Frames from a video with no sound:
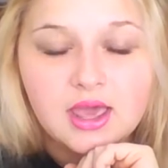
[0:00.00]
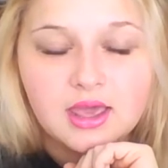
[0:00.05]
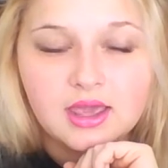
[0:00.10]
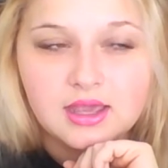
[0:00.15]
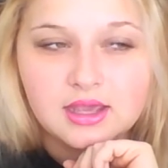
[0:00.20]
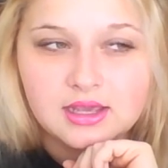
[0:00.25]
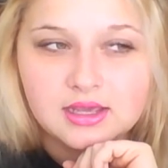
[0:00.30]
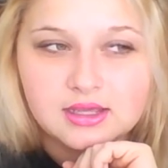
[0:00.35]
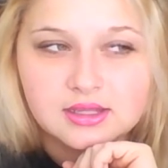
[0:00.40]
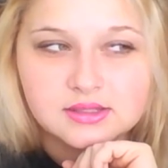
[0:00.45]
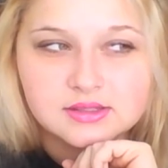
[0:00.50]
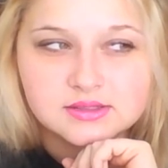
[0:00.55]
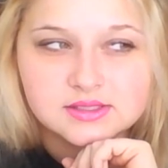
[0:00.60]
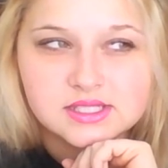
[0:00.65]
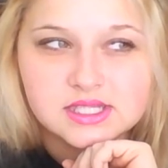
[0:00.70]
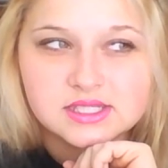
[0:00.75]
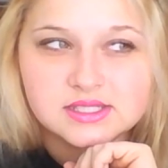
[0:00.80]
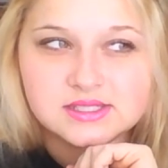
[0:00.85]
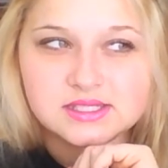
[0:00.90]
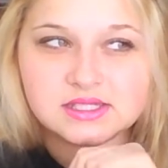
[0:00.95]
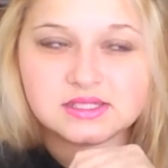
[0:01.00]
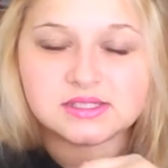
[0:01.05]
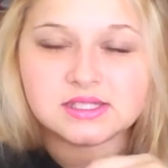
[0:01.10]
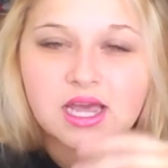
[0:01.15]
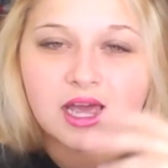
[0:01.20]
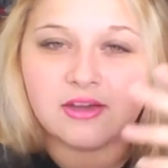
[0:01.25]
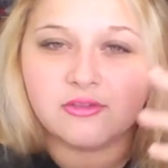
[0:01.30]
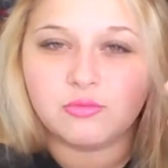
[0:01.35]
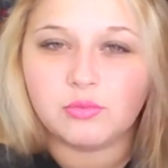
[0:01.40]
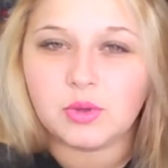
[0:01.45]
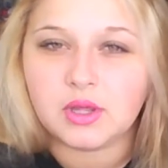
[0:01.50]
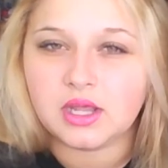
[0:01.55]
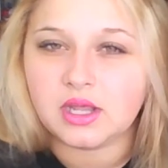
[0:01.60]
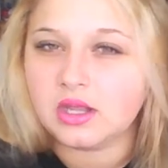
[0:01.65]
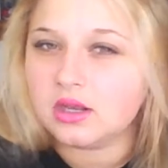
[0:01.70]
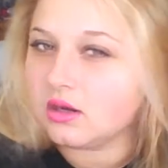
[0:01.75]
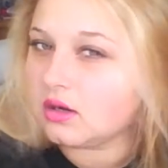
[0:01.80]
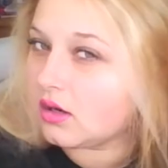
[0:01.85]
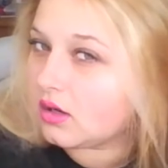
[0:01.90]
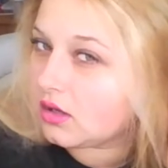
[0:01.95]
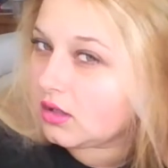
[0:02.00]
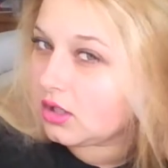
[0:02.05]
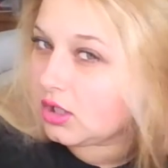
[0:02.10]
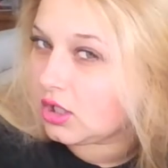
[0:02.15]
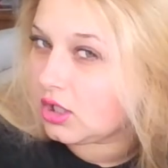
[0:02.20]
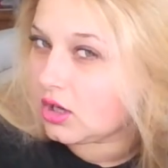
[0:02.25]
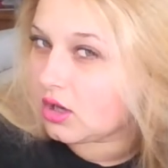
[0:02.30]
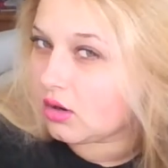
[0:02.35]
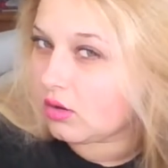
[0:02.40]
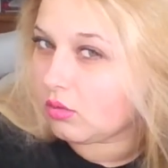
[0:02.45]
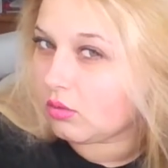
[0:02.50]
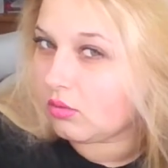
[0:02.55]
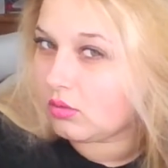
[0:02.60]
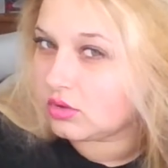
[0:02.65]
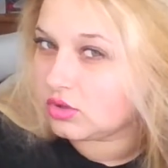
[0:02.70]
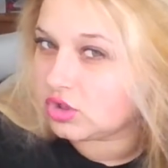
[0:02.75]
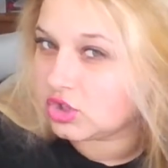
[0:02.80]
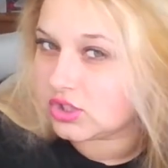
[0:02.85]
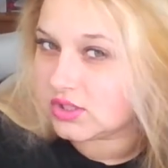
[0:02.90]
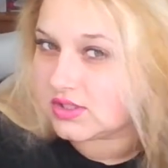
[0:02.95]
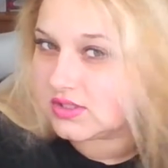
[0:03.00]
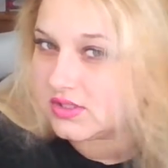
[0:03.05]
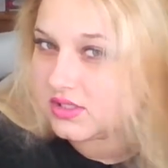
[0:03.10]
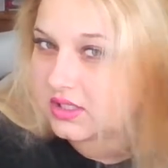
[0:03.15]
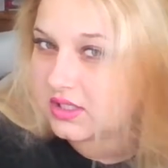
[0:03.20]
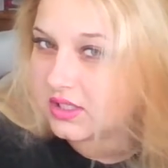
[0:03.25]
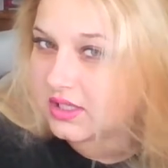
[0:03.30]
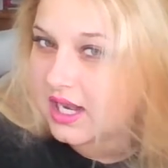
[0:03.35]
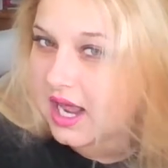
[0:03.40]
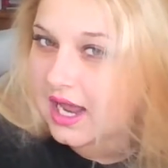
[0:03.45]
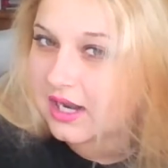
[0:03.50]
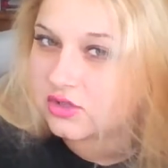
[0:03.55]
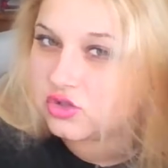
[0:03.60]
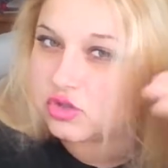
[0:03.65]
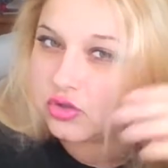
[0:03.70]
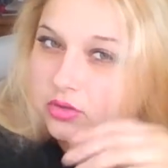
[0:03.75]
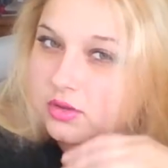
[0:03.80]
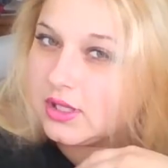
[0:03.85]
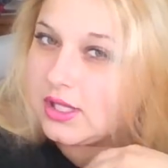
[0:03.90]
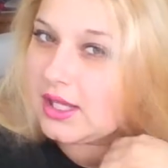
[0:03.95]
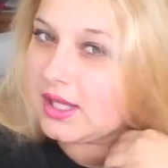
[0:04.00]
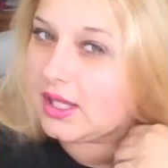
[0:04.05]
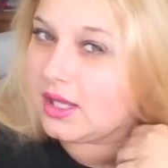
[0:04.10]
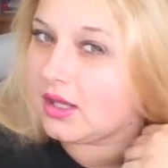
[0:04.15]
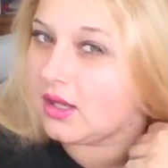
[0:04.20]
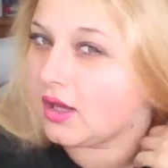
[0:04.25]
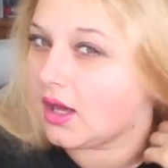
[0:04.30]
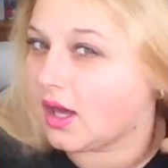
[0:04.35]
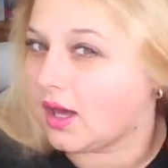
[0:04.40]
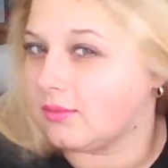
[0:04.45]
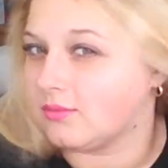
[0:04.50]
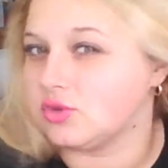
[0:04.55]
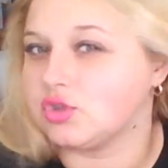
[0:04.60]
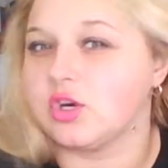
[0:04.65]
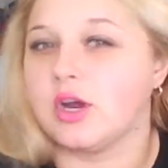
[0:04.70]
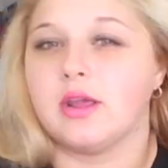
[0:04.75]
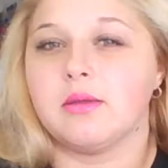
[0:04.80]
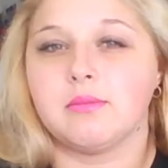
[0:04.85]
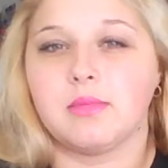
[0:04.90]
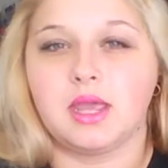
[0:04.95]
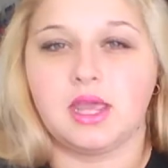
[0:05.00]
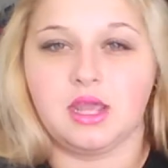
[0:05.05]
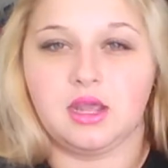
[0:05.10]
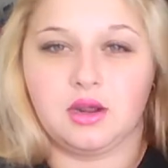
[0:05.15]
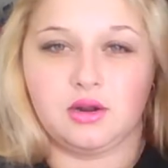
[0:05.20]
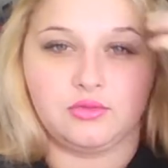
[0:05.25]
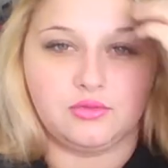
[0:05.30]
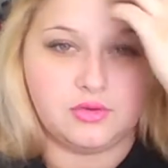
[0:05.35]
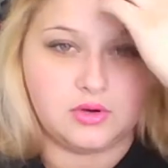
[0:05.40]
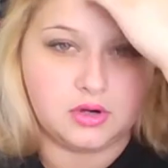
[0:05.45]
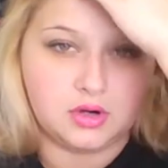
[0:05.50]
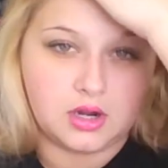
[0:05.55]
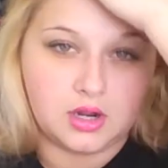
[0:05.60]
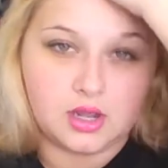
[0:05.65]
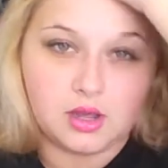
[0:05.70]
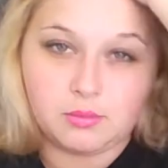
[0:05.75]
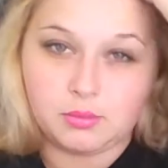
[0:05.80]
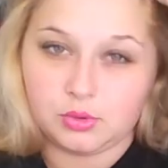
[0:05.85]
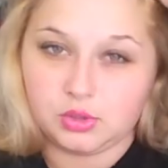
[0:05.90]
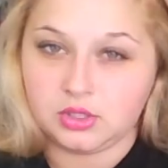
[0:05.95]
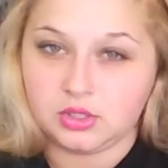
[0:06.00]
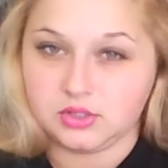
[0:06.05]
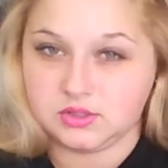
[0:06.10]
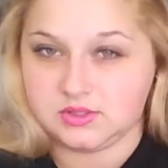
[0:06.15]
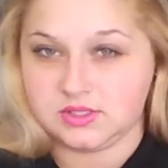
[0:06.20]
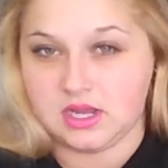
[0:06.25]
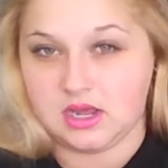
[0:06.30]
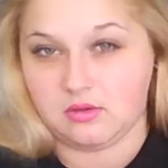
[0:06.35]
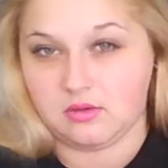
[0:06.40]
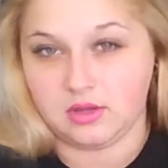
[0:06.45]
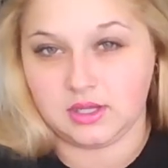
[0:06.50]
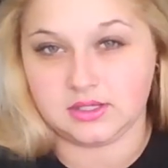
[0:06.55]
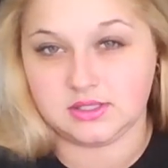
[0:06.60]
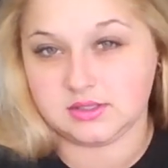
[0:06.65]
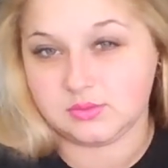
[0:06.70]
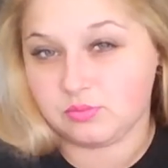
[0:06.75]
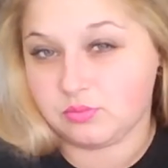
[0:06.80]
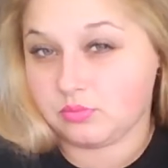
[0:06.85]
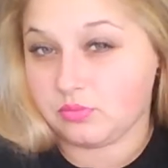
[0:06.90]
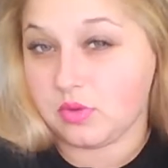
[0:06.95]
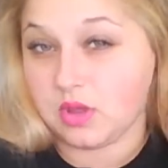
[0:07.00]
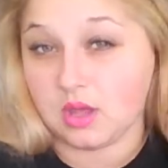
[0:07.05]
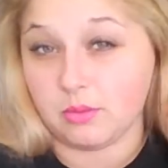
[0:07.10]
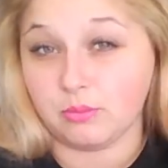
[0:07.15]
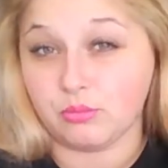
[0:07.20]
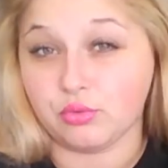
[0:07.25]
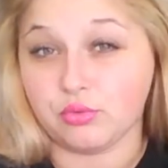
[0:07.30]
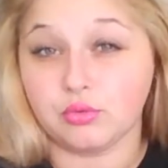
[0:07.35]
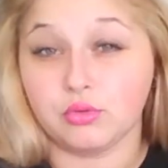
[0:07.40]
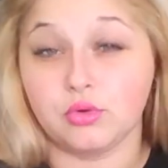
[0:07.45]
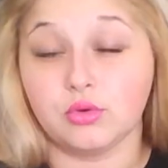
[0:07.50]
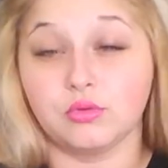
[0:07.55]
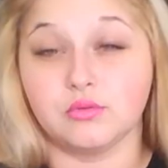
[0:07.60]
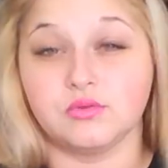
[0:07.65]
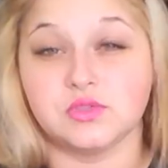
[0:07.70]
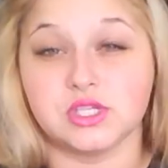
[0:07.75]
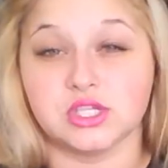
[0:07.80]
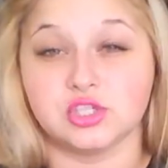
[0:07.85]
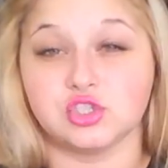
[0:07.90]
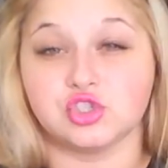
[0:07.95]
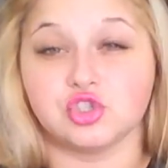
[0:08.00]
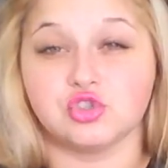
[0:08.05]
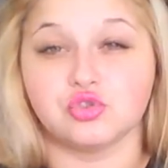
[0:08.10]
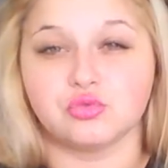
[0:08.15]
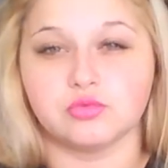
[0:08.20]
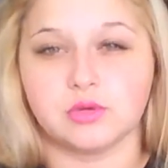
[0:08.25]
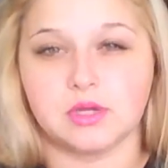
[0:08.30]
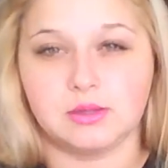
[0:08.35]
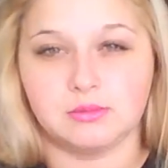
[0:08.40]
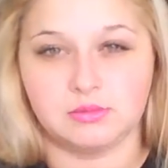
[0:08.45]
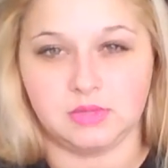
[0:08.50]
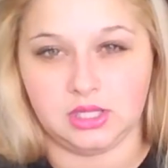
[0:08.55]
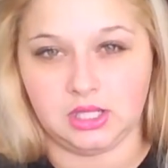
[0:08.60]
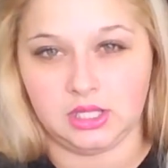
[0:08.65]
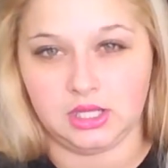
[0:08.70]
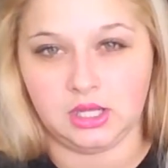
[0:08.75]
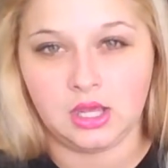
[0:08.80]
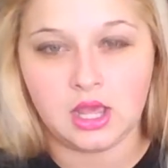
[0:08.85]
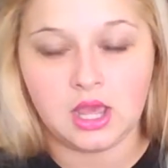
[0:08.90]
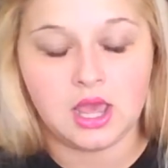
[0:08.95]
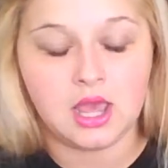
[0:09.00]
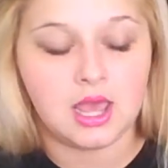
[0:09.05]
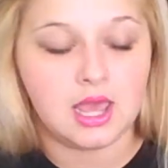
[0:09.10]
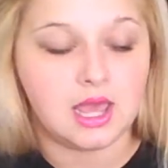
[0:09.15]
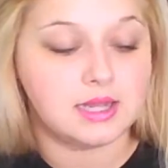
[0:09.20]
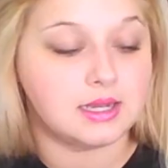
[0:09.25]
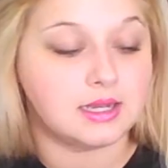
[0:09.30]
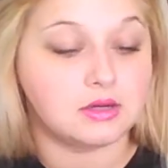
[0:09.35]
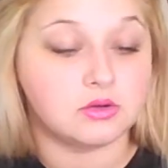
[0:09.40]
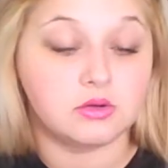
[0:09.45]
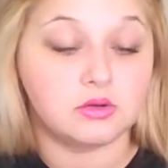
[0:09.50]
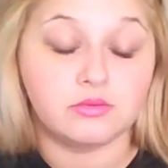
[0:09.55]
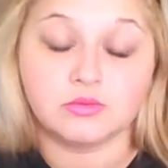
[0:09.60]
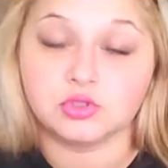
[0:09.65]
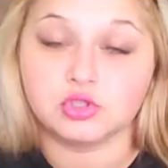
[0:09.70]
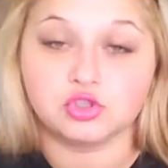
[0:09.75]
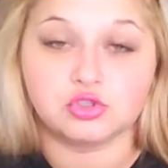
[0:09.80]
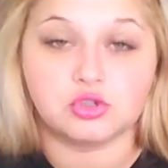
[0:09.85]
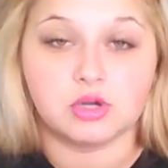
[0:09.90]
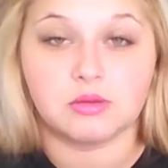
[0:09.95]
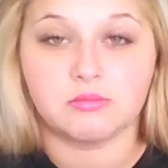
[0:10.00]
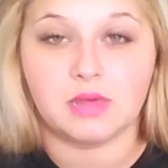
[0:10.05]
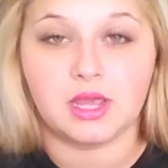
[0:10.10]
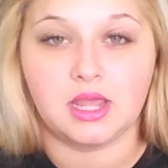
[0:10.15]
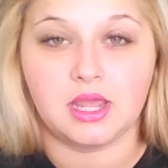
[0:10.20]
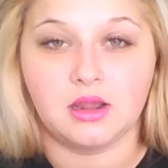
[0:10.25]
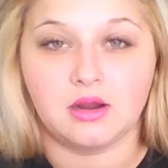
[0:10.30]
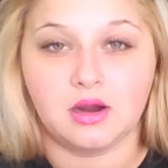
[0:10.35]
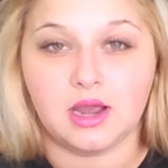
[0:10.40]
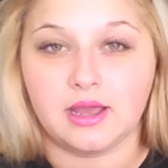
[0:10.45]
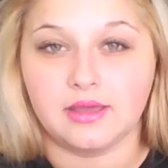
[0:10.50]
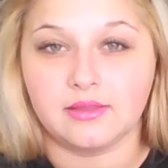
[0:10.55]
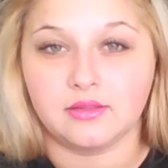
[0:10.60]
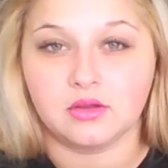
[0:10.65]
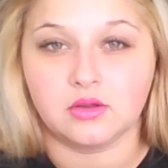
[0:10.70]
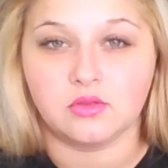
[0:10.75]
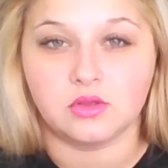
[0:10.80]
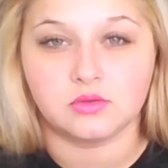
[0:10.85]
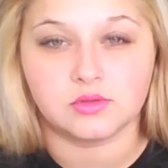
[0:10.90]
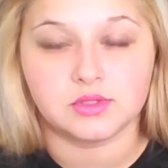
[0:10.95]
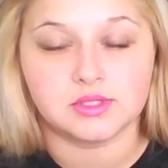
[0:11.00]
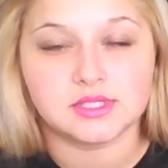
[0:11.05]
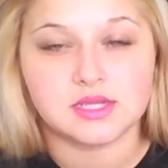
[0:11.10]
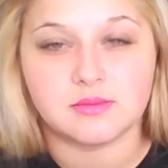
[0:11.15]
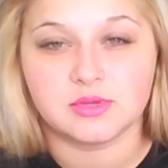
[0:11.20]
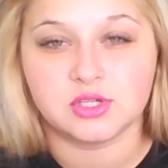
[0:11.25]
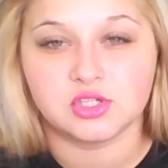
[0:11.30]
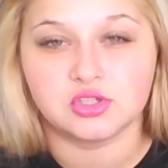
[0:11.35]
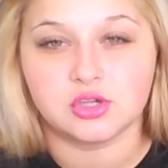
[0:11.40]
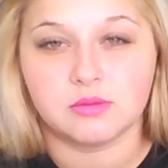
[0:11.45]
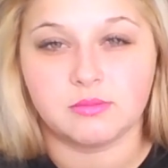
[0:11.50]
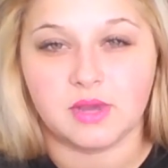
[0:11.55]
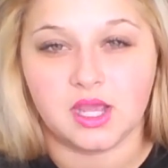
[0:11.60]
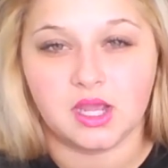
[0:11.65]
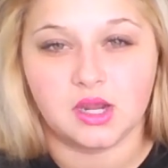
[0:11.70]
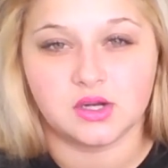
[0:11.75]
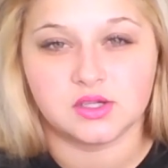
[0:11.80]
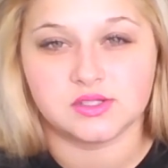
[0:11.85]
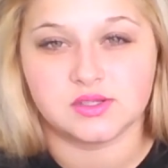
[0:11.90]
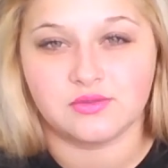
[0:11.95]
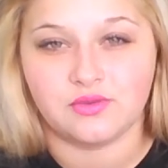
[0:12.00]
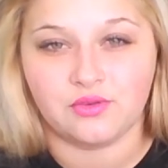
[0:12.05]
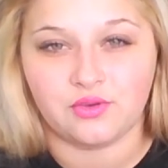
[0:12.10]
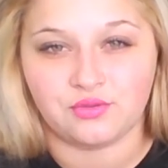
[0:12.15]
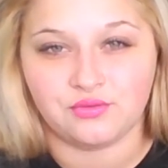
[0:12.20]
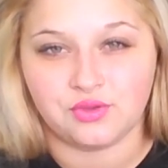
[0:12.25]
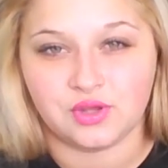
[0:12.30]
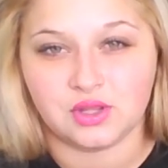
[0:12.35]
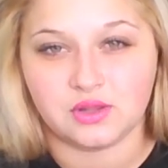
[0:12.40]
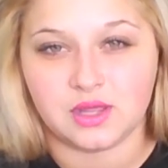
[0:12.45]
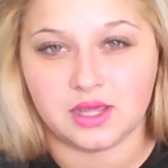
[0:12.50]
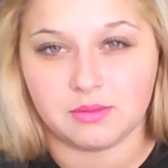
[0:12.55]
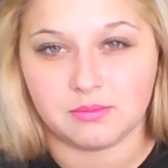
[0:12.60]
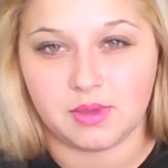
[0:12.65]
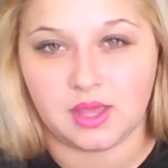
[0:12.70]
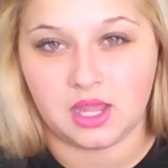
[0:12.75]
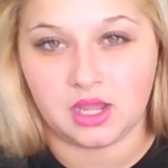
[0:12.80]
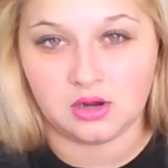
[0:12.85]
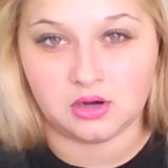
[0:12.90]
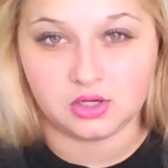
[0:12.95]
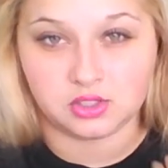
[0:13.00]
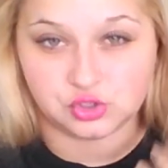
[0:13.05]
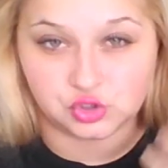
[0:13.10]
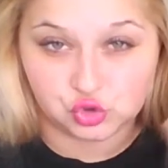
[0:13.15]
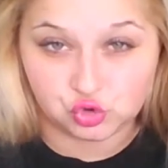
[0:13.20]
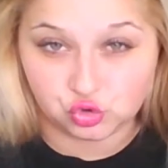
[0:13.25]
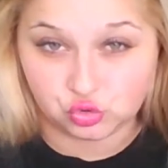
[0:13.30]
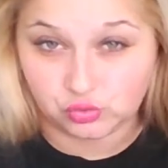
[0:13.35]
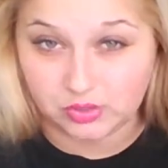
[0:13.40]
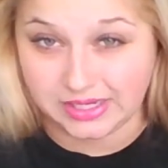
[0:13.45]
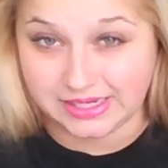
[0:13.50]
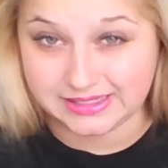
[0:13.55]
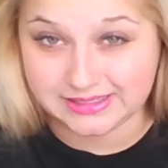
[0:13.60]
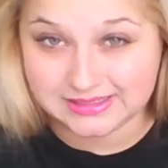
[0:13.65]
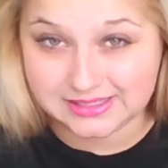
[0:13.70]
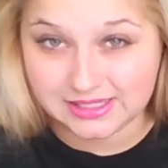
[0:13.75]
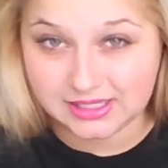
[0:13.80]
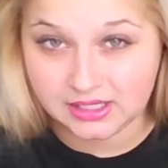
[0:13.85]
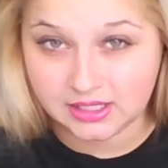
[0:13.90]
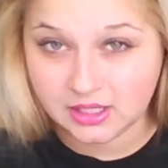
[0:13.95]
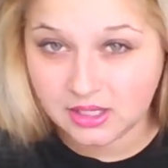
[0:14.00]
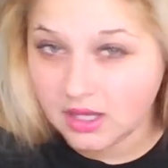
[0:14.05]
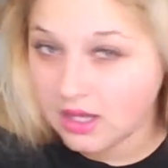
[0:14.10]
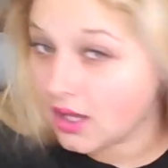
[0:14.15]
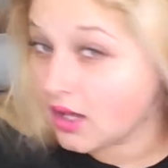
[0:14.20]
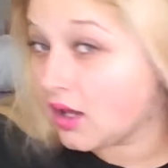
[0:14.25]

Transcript: And since I've been, just naturally drying my hair for a couple years now, it's improved extremely. And I don't even straighten my hair either. The only time I straighten my hair is if I feel like my hair is crazy,